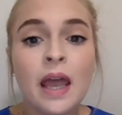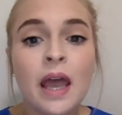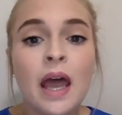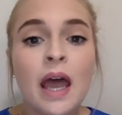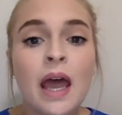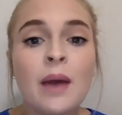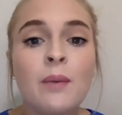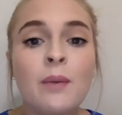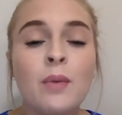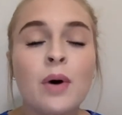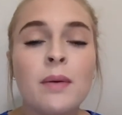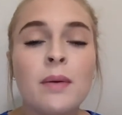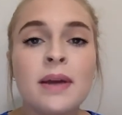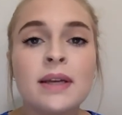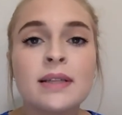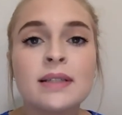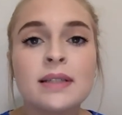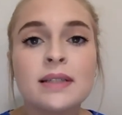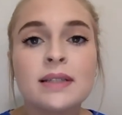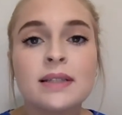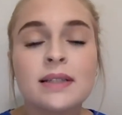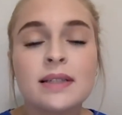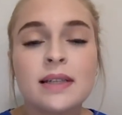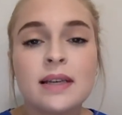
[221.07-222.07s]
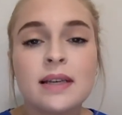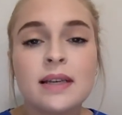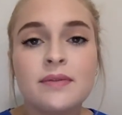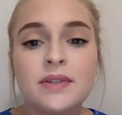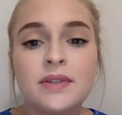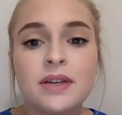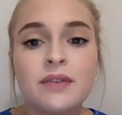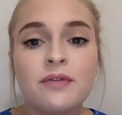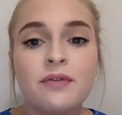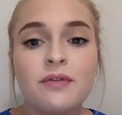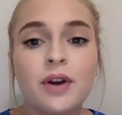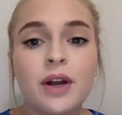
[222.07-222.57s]
And what makes a SNF
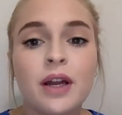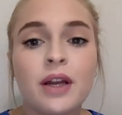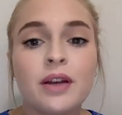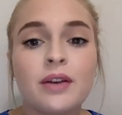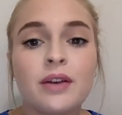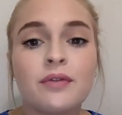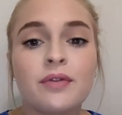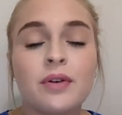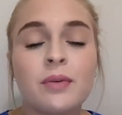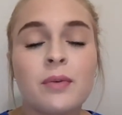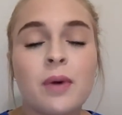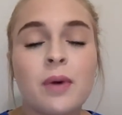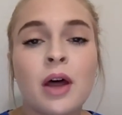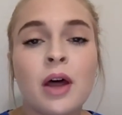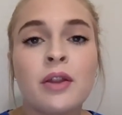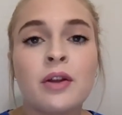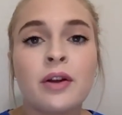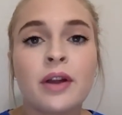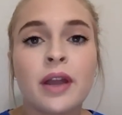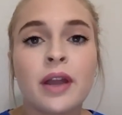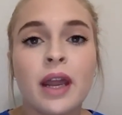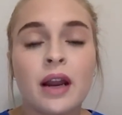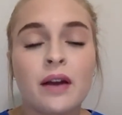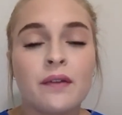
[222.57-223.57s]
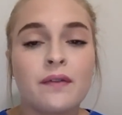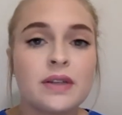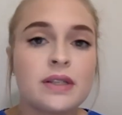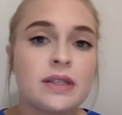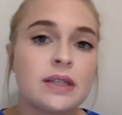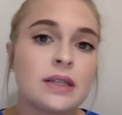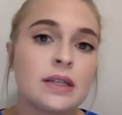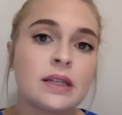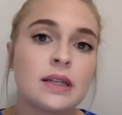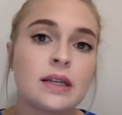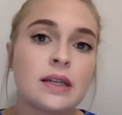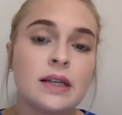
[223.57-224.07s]
different from other care
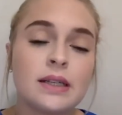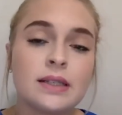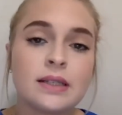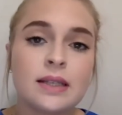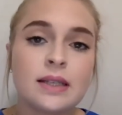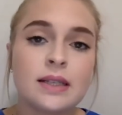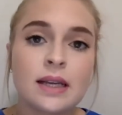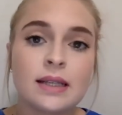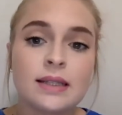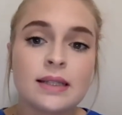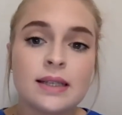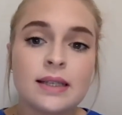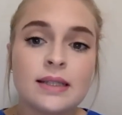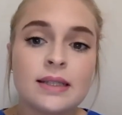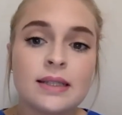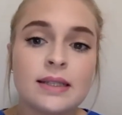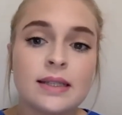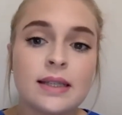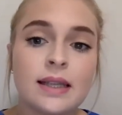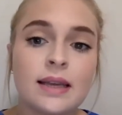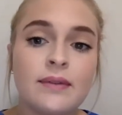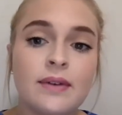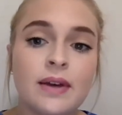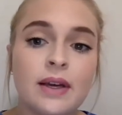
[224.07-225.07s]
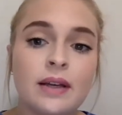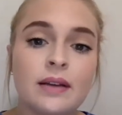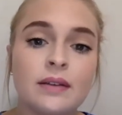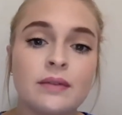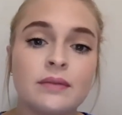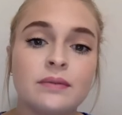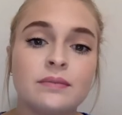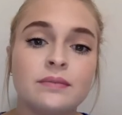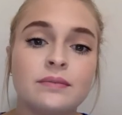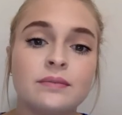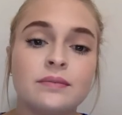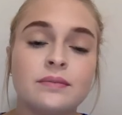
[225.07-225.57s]
facilities like assisted living?
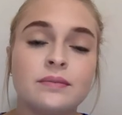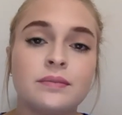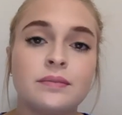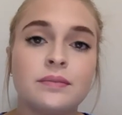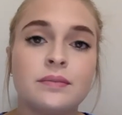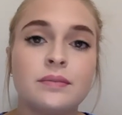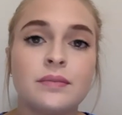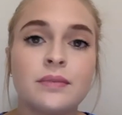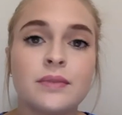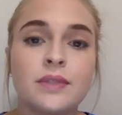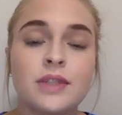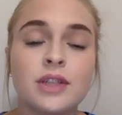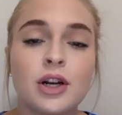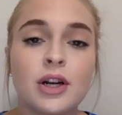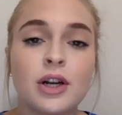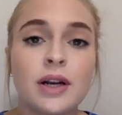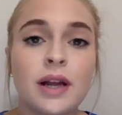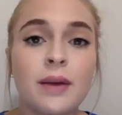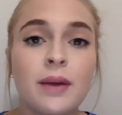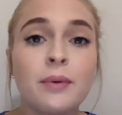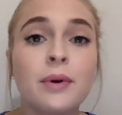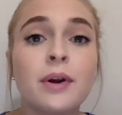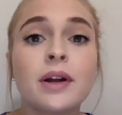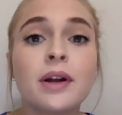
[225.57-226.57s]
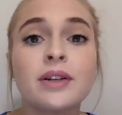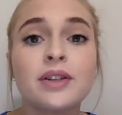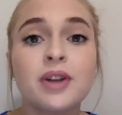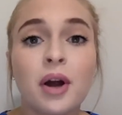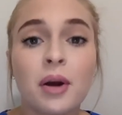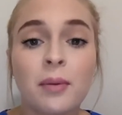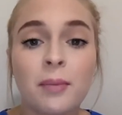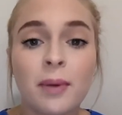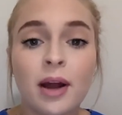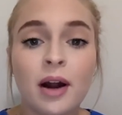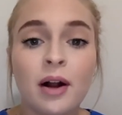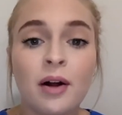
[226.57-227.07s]
So today we're going to talk
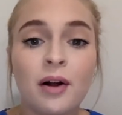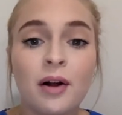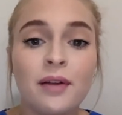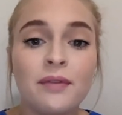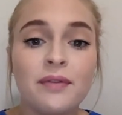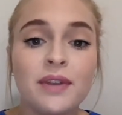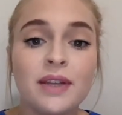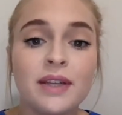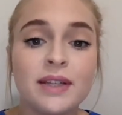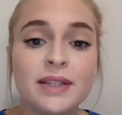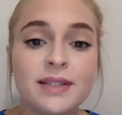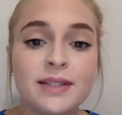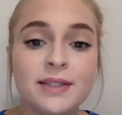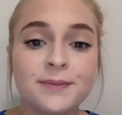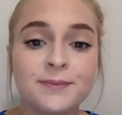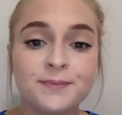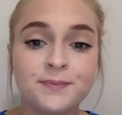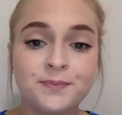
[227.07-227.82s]
about all of this.